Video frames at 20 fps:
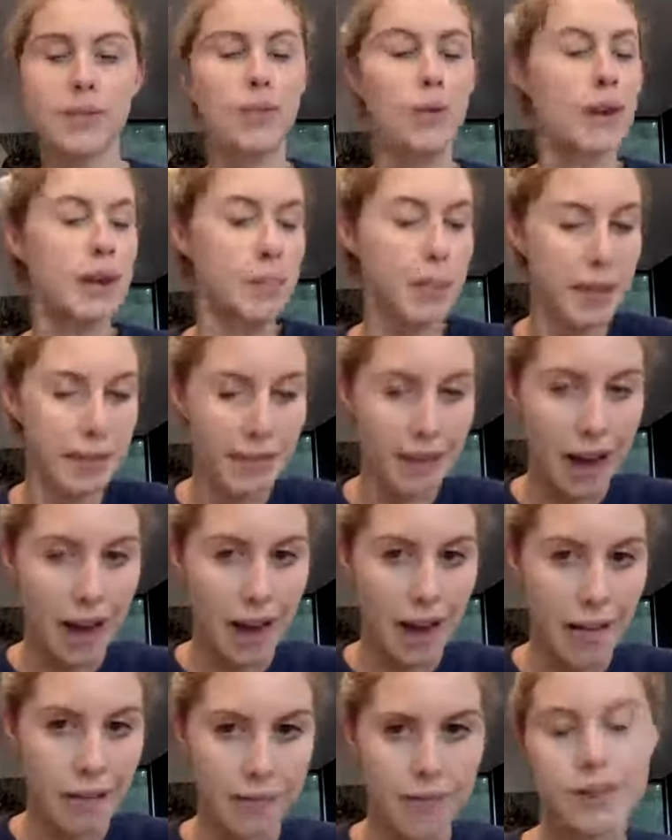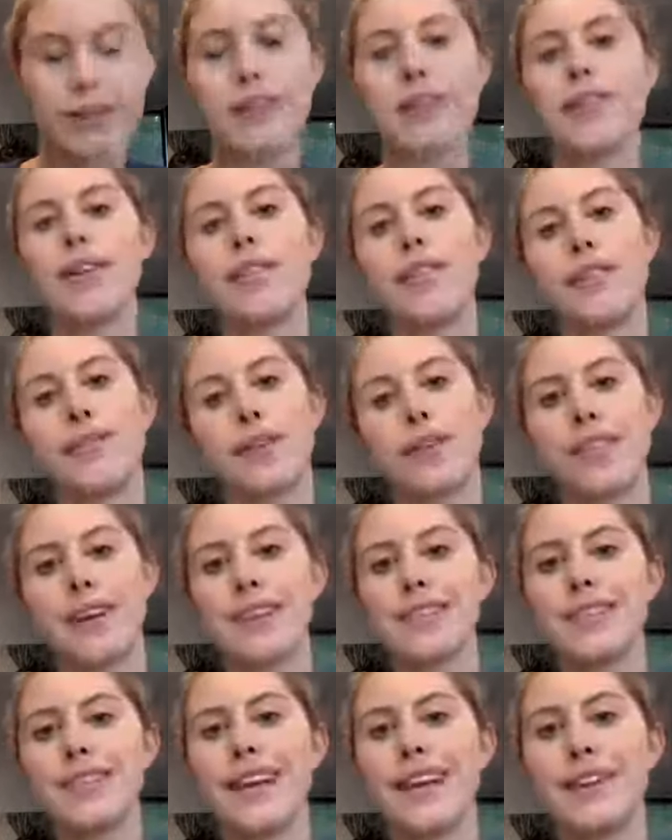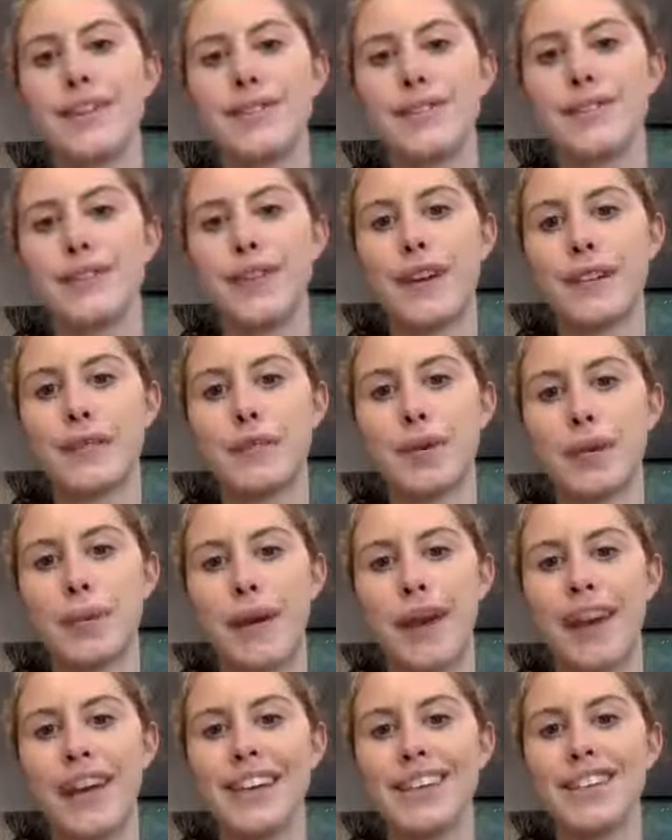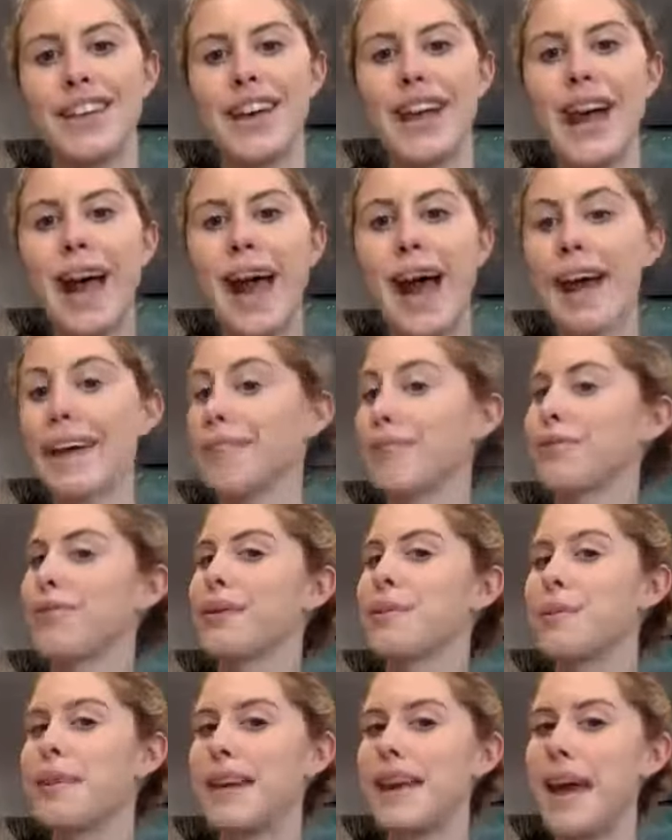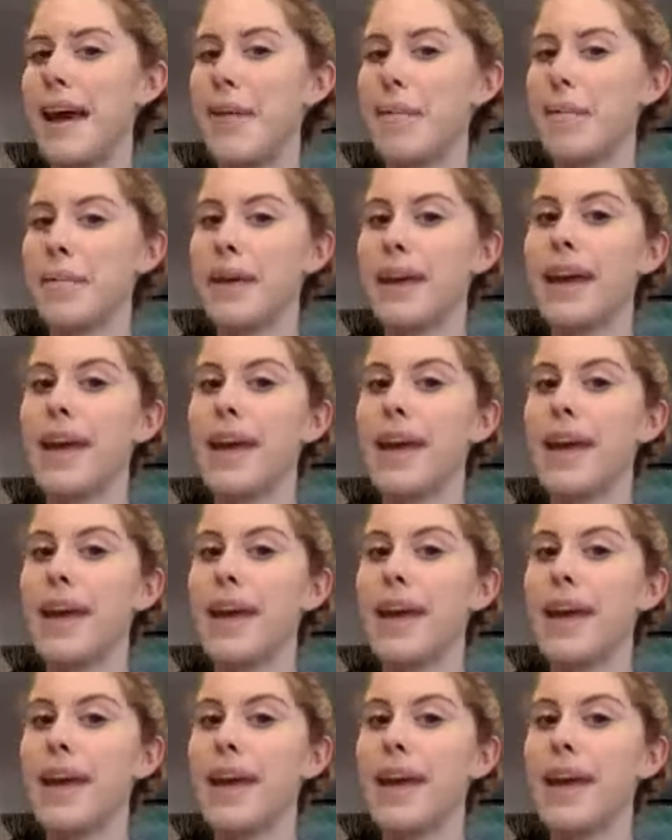We're going to be live here on the 3000 Acres Facebook page at 3 p.m.